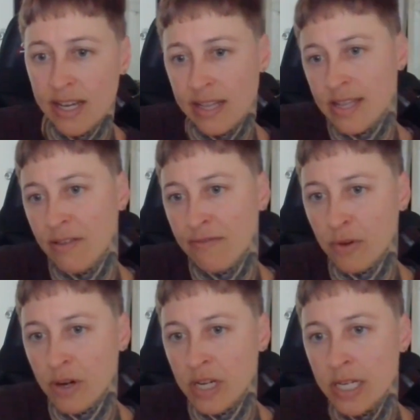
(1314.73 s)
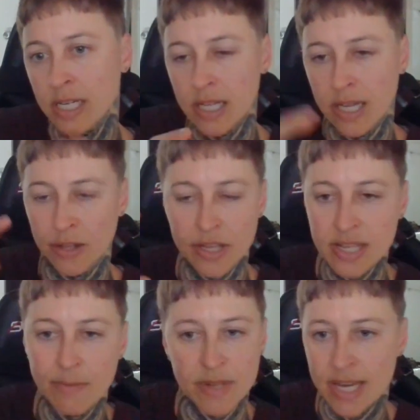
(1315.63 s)
in South Florida, on the
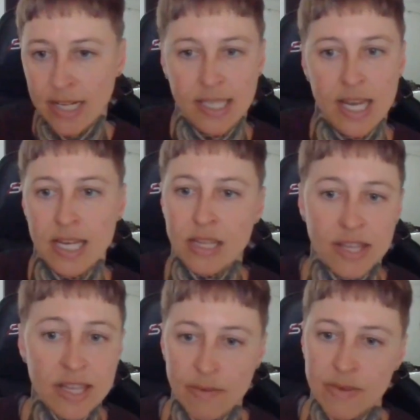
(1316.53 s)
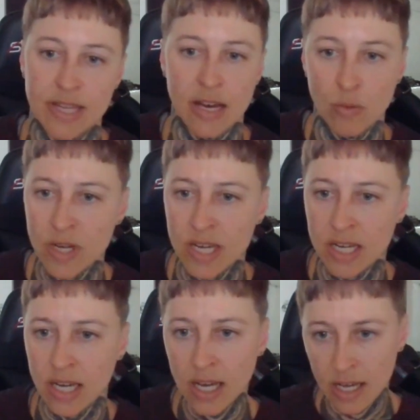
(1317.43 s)
same exact days, on the same exact week.